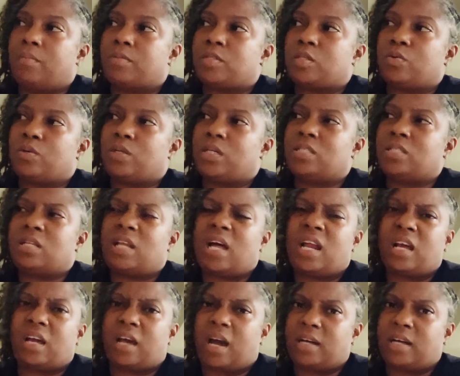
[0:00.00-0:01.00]
So it is a lot
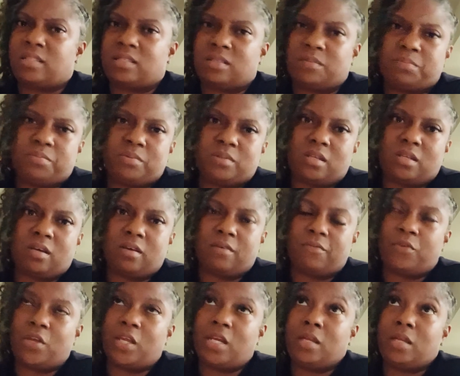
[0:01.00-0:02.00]
of gossip
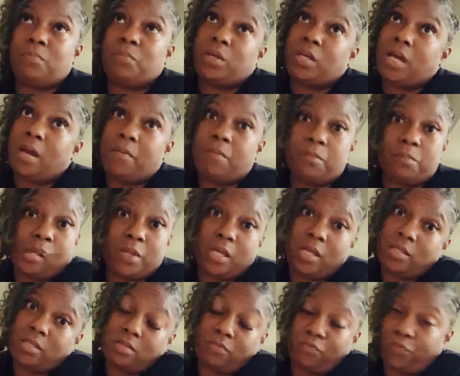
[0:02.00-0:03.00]
stuff, and
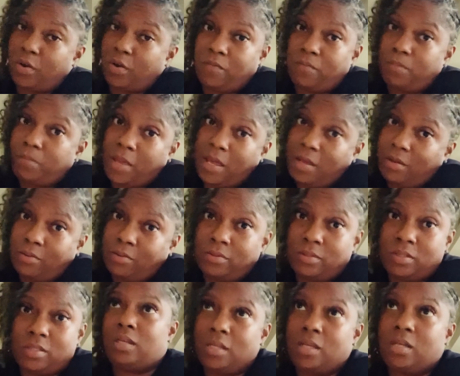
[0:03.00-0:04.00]
it's from
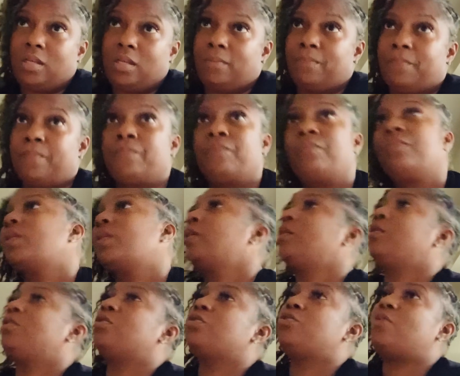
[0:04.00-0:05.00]
males, and
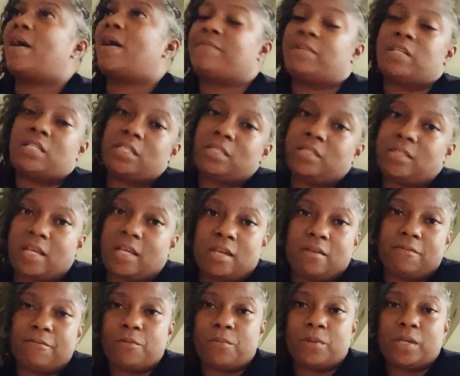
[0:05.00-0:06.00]
you have to just take it
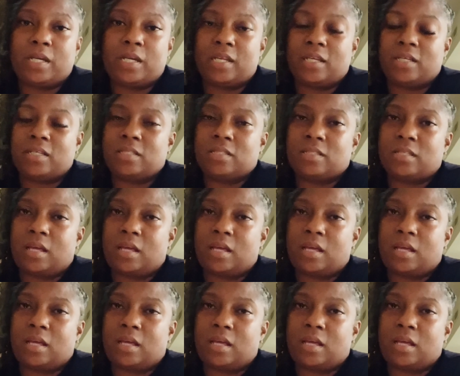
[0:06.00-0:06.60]
for what it is.